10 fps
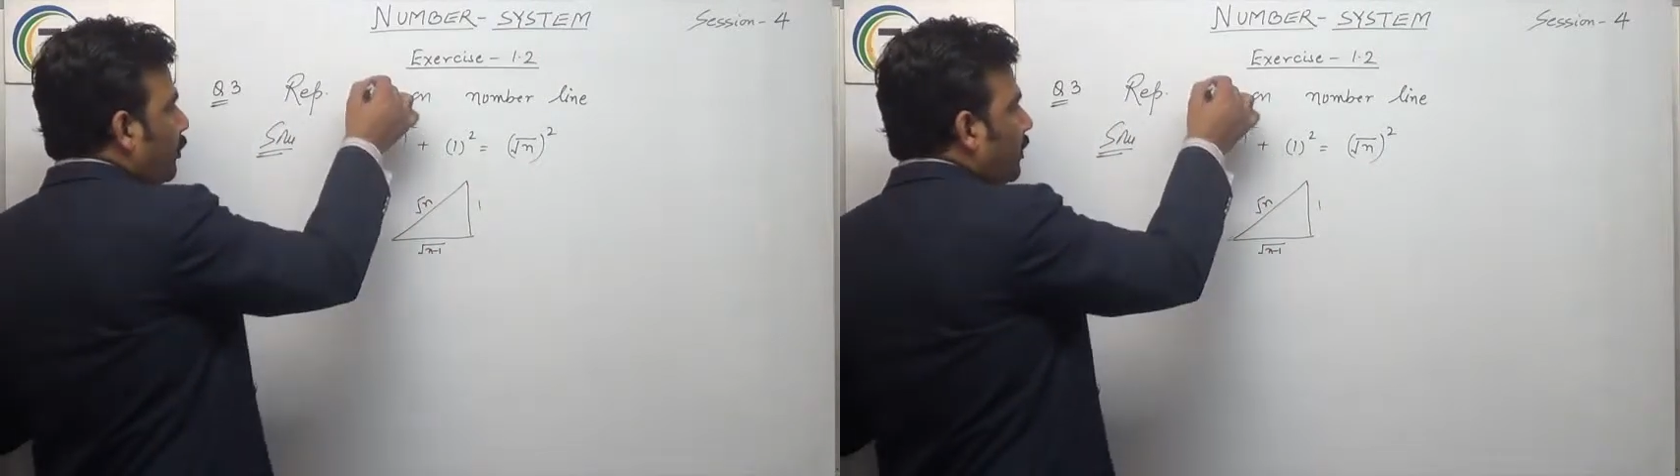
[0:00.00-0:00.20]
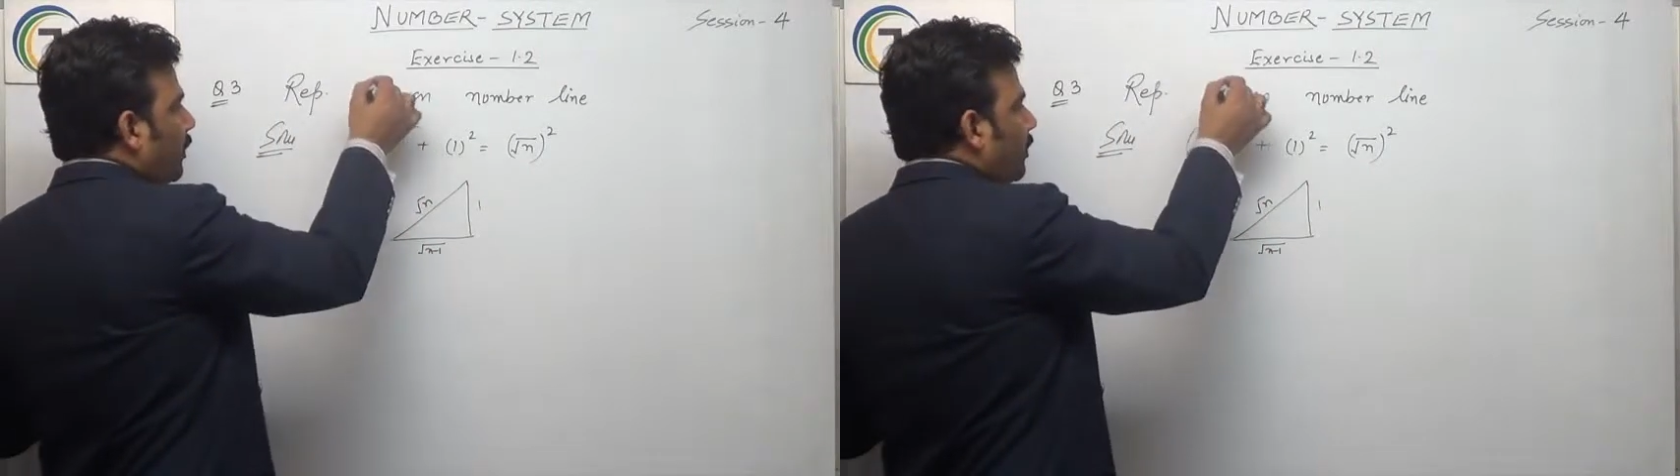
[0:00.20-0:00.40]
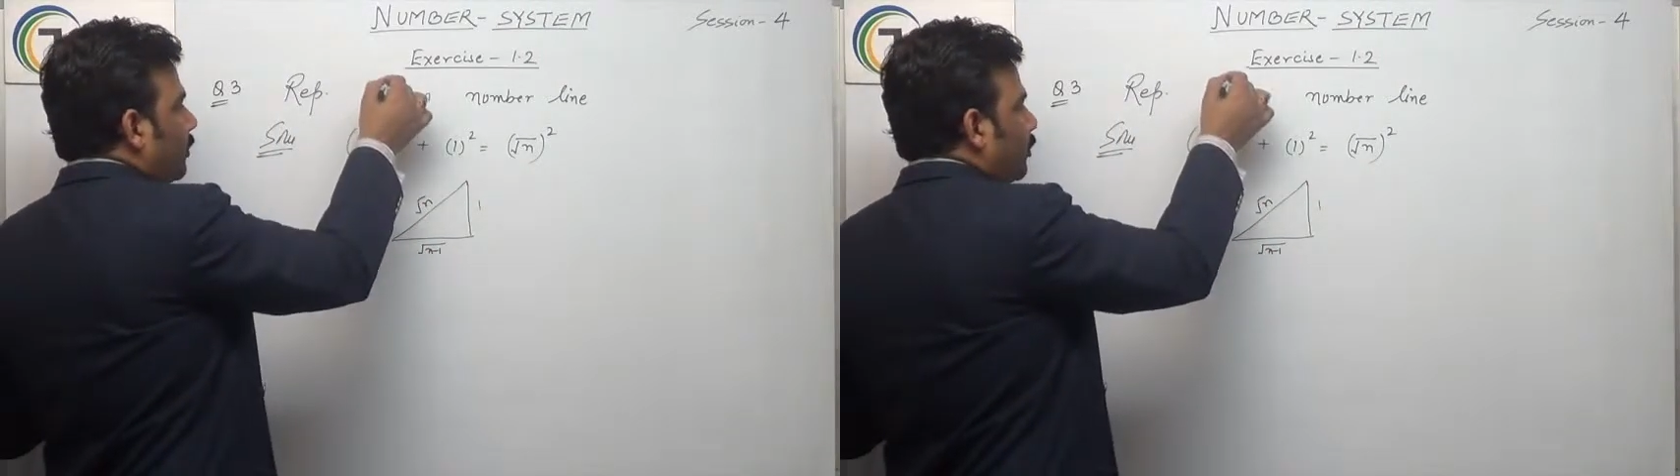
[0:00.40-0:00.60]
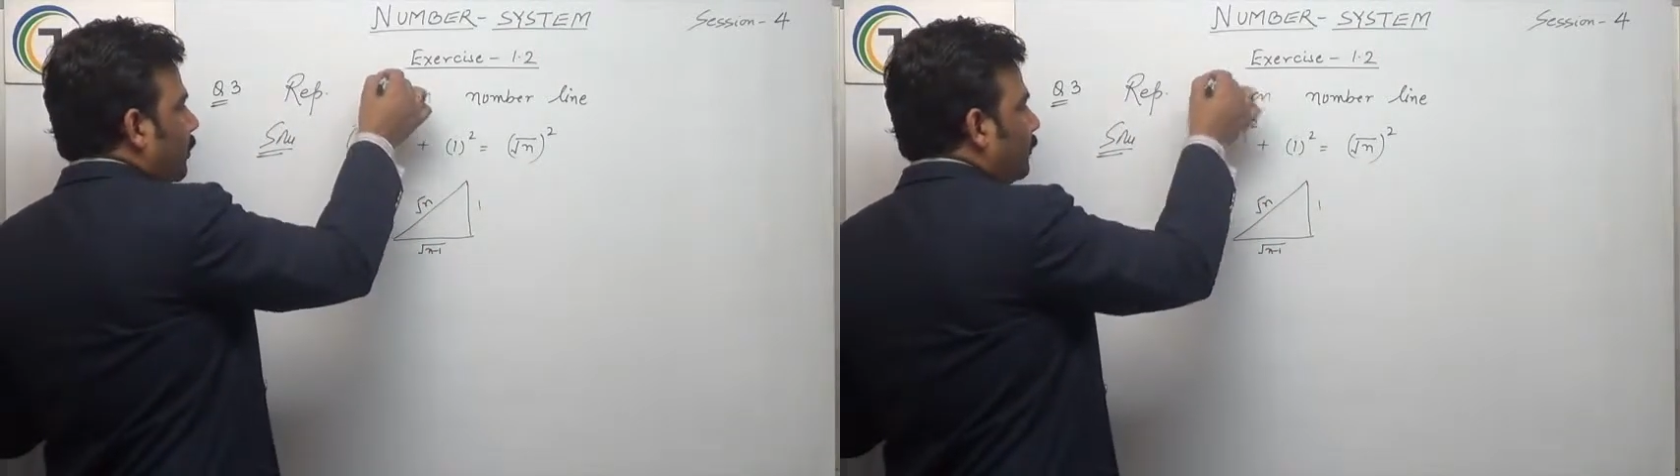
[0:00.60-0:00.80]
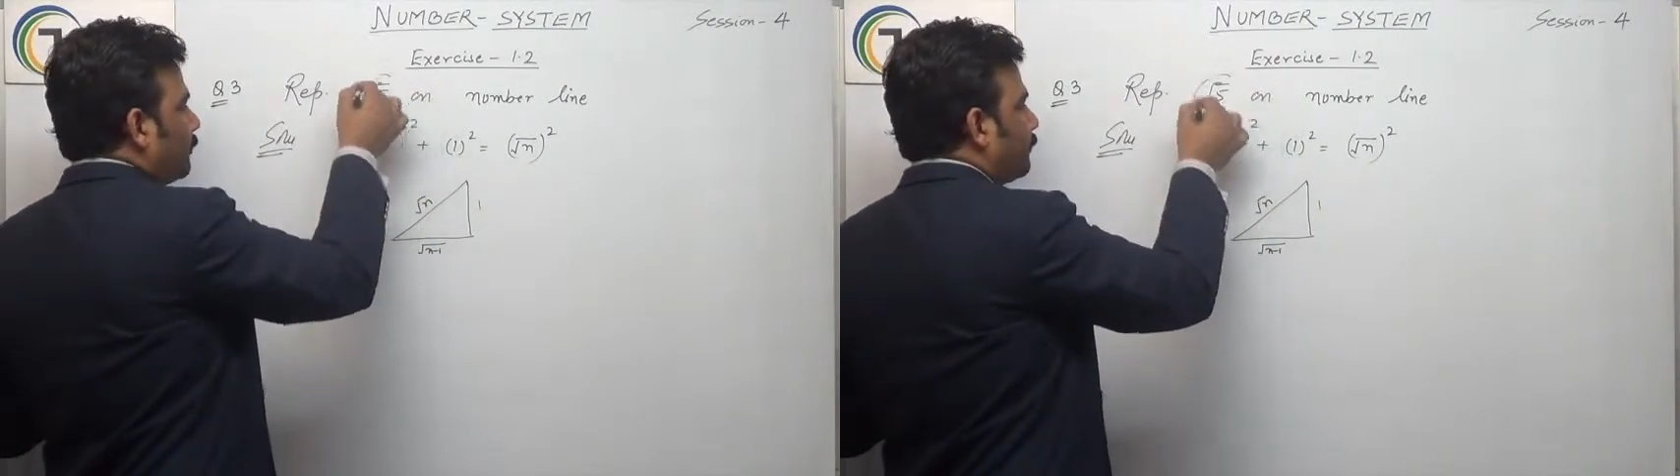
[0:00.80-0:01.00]
to represent this
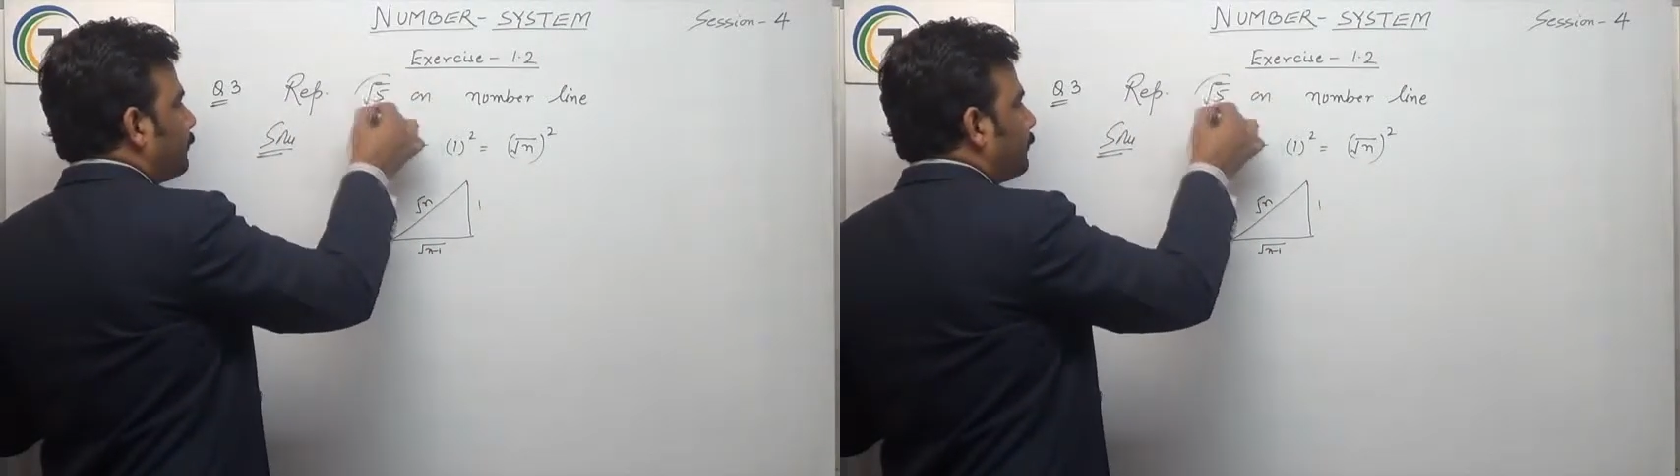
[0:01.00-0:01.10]
one.